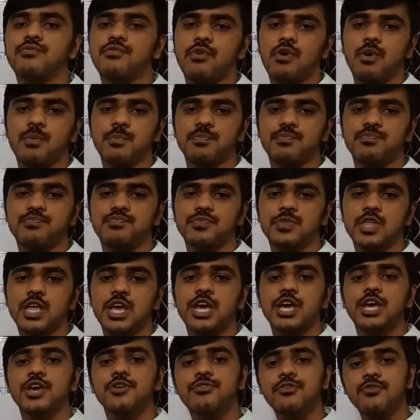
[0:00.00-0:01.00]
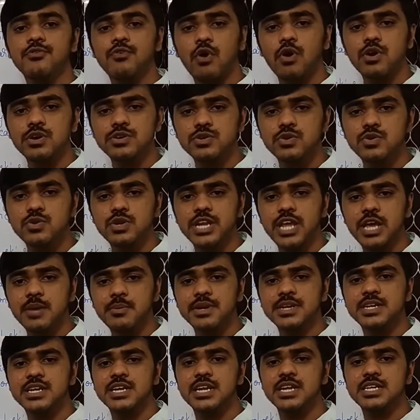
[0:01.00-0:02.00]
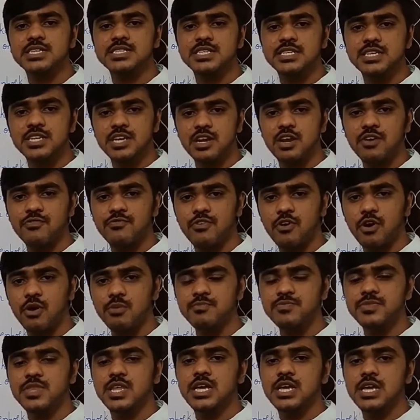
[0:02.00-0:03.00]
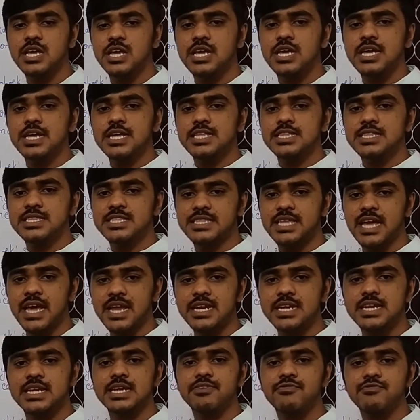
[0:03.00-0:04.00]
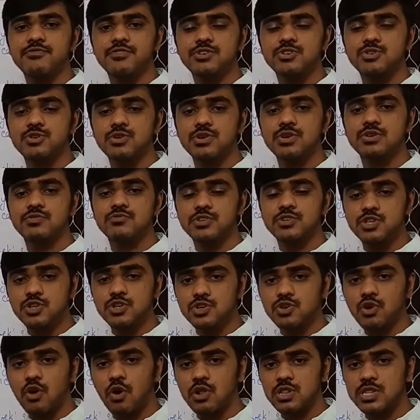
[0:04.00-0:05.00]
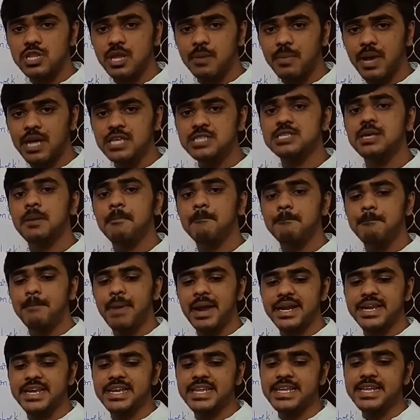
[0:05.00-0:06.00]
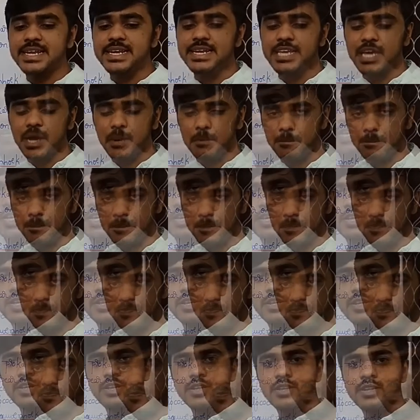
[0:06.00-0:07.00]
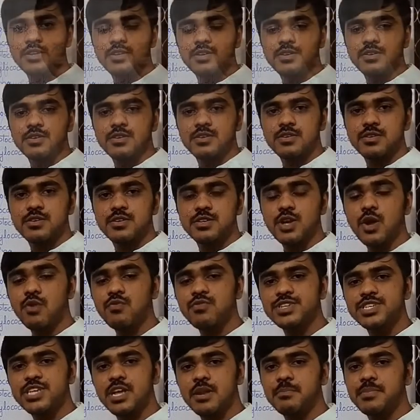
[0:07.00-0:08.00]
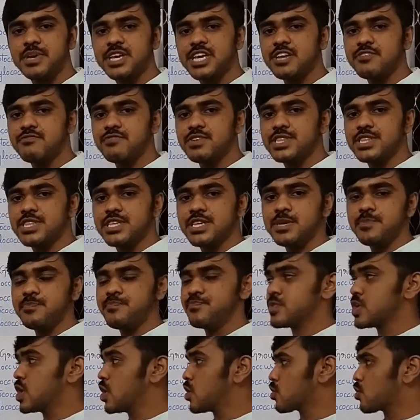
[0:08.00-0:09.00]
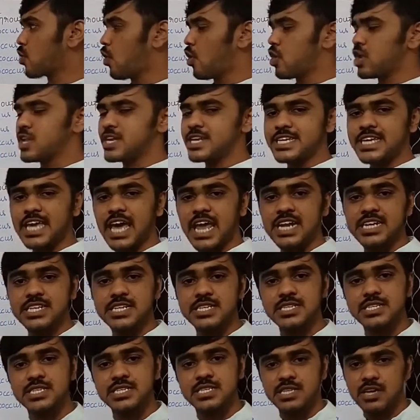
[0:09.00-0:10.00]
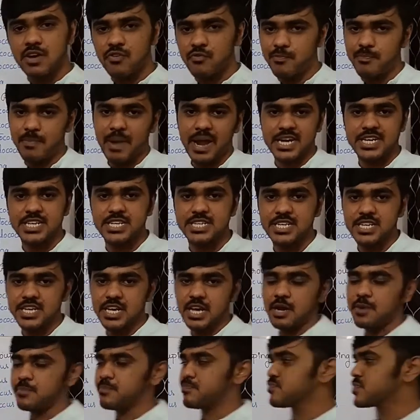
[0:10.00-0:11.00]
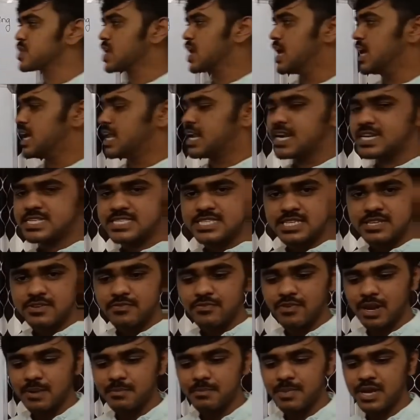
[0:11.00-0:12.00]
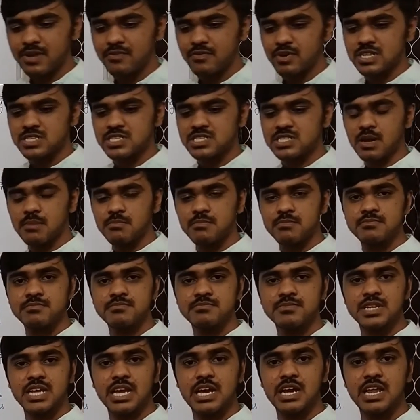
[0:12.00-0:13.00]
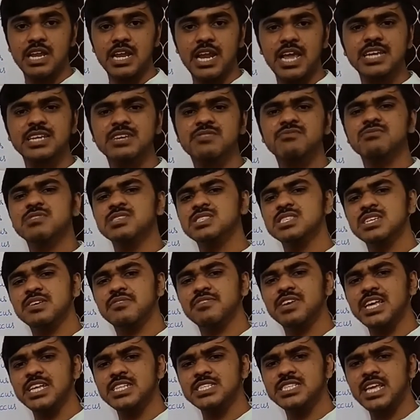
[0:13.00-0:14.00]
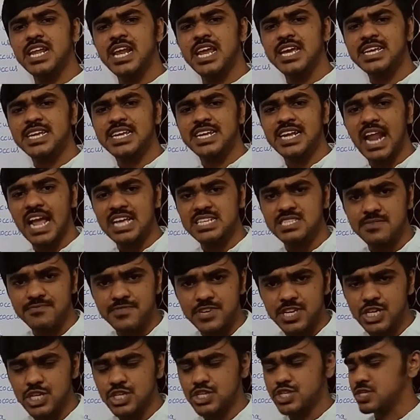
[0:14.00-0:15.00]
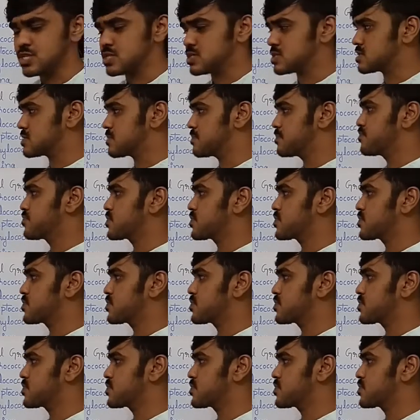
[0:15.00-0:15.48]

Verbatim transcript: form. If you want to name it in a singular form, then we should we should call them as bacterium. Now we shall begin with the colony characters of bacteria let's see one by one some like we can say like classifications